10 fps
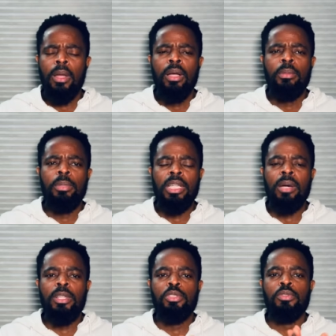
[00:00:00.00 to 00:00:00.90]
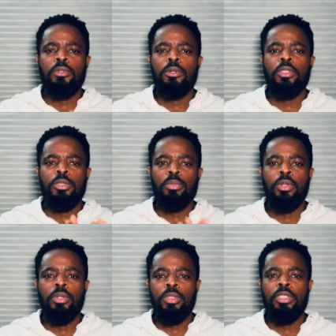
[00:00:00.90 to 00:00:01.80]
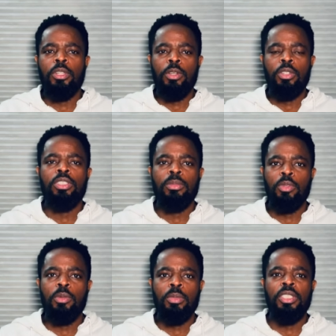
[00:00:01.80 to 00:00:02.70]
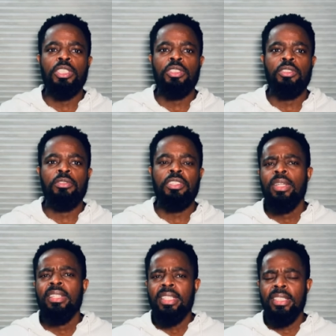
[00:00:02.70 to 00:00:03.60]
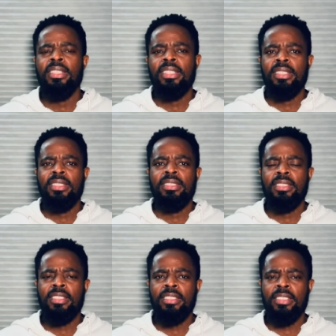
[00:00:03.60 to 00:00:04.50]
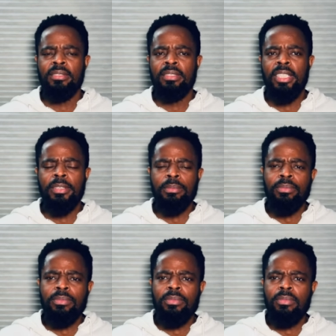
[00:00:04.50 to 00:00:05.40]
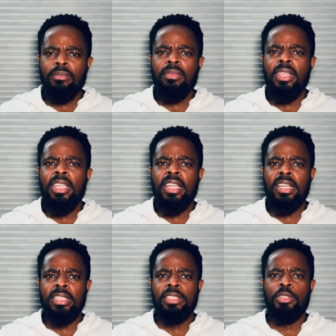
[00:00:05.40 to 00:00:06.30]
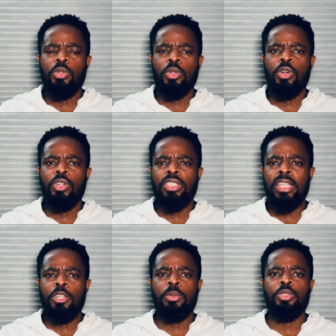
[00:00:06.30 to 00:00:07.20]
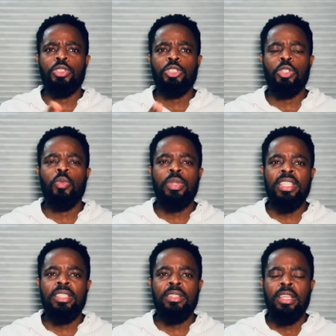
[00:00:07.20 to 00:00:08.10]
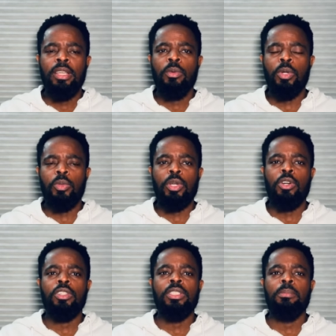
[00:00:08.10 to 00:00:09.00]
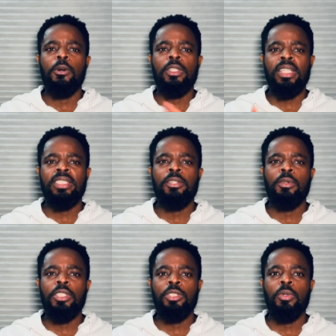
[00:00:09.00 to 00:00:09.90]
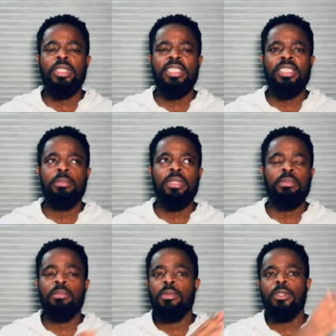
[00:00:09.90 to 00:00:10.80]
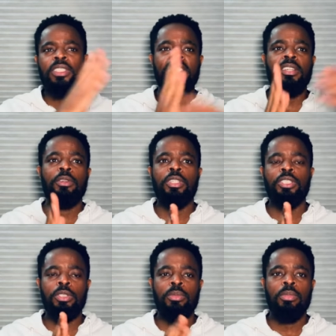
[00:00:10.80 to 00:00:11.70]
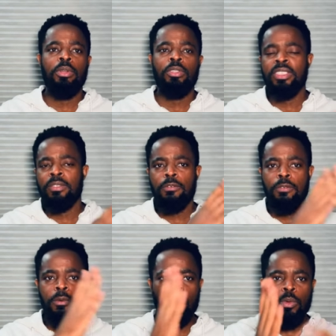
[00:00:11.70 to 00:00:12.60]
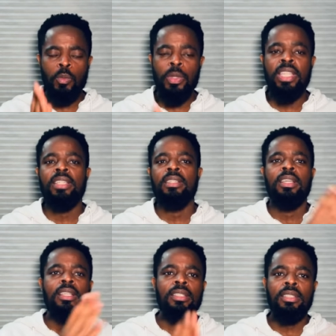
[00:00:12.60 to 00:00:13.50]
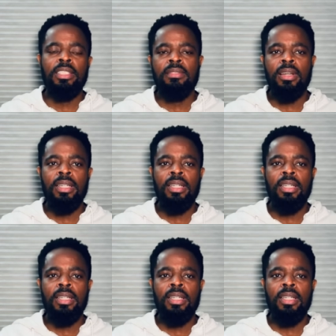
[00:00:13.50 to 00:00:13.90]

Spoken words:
But I want to focus more on the long-term complications of in the intestinal tract, right? It can, cause an obstruction within what we call the portal circulation, which is simply blood circulation, blood flow within the liver,